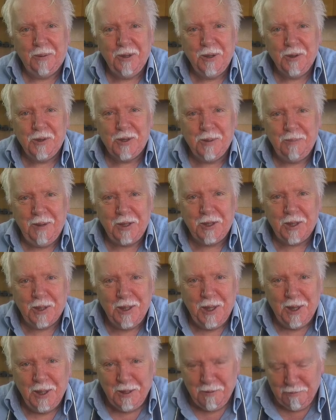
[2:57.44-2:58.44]
we use the magic
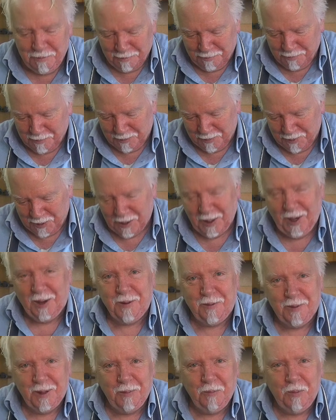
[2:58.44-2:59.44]
knife? I
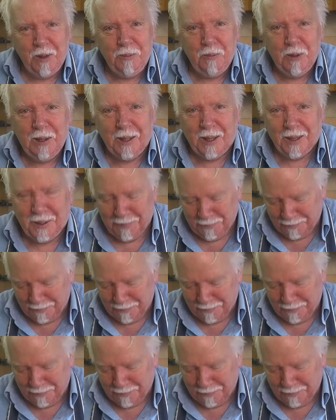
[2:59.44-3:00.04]
think we will.